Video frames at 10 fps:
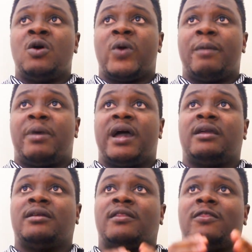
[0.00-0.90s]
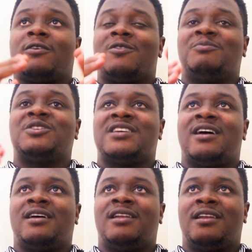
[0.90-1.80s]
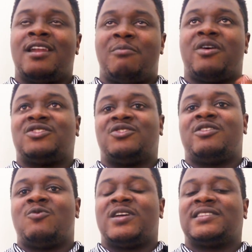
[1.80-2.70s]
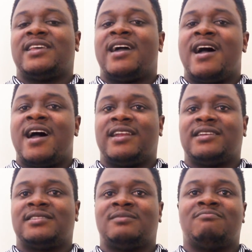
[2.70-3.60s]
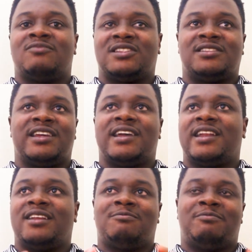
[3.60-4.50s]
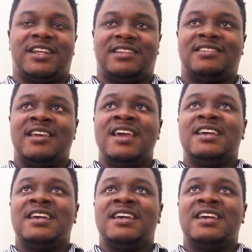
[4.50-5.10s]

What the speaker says: whereby the computer laboratory was the hardest, mostly guarded place.